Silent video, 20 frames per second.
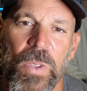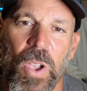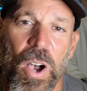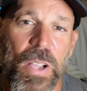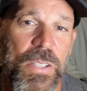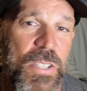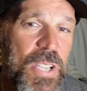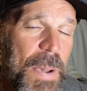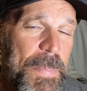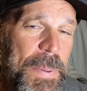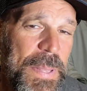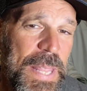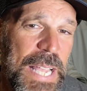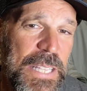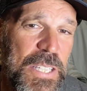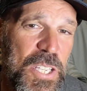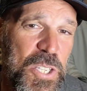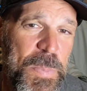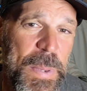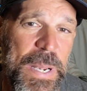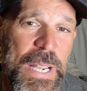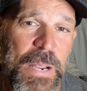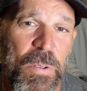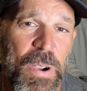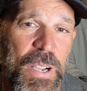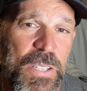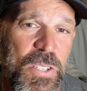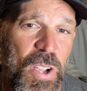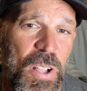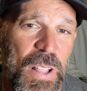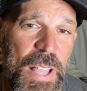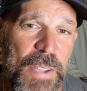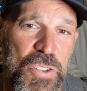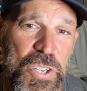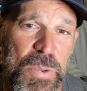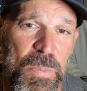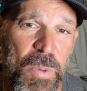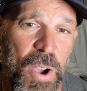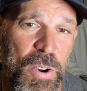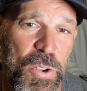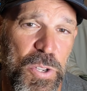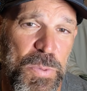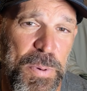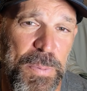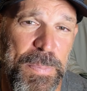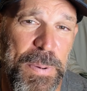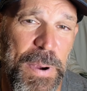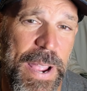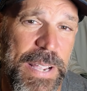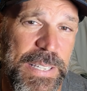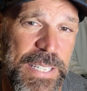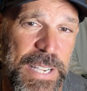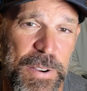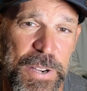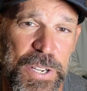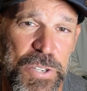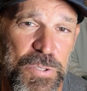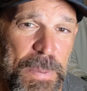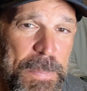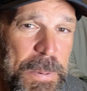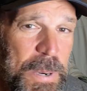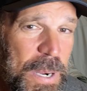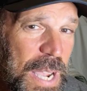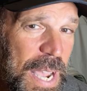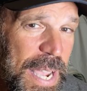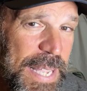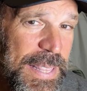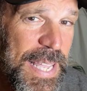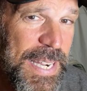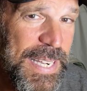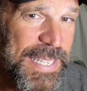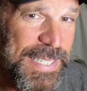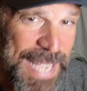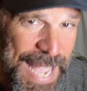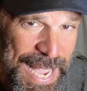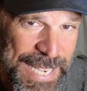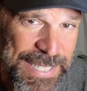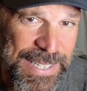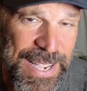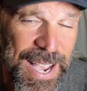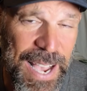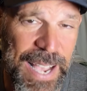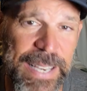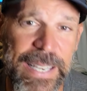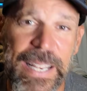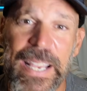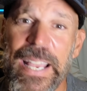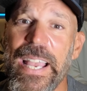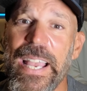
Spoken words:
on top of that, the spinning rods all have Shimano's proprietary stripper guide that is X guide,